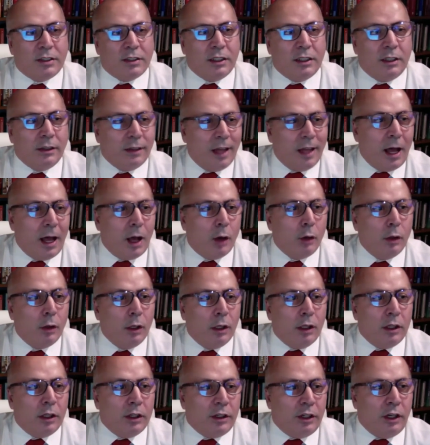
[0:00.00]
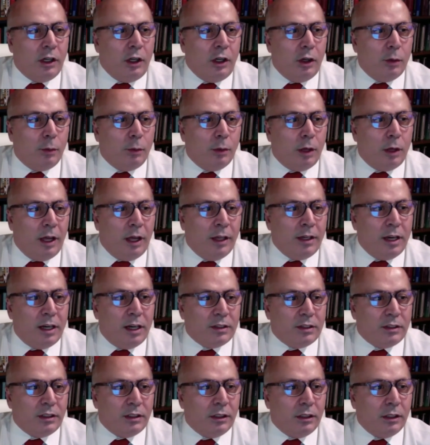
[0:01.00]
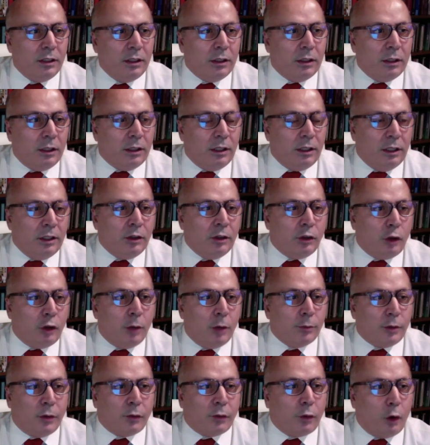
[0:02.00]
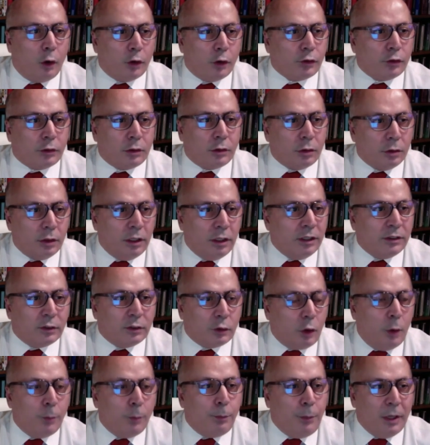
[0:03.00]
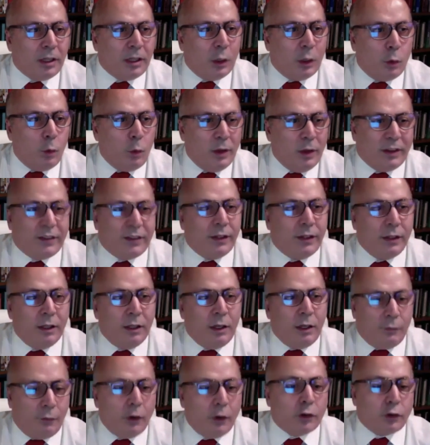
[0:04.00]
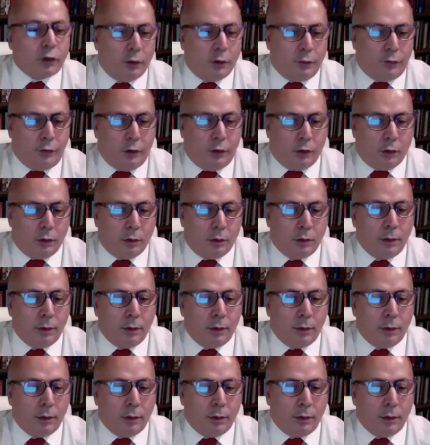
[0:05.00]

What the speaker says: Now, renewable energy in terms of costs is competing with fossil fuel.